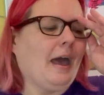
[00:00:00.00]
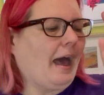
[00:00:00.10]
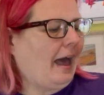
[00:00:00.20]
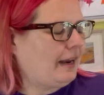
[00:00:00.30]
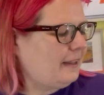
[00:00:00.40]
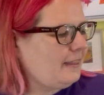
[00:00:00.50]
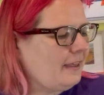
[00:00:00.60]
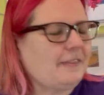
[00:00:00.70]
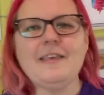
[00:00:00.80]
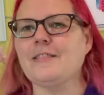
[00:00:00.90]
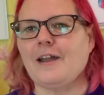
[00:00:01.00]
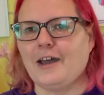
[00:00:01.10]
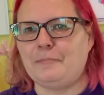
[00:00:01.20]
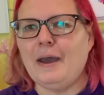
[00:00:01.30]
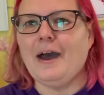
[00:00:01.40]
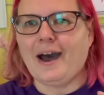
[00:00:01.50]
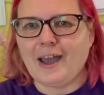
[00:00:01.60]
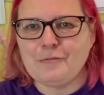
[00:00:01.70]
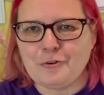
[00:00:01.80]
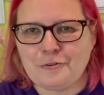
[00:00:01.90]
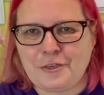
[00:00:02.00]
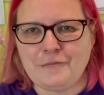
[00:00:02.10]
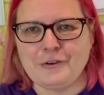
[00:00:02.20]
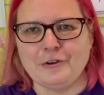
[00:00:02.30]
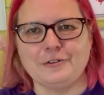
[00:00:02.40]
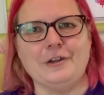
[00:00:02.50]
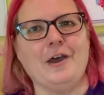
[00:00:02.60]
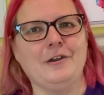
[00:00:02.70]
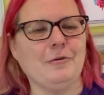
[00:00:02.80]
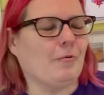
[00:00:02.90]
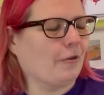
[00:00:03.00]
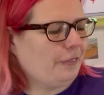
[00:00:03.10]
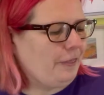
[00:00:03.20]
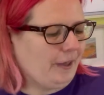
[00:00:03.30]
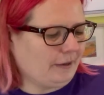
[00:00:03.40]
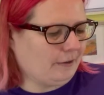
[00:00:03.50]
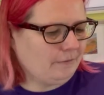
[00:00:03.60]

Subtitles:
And indeed this time, I've also forgotten only one thing,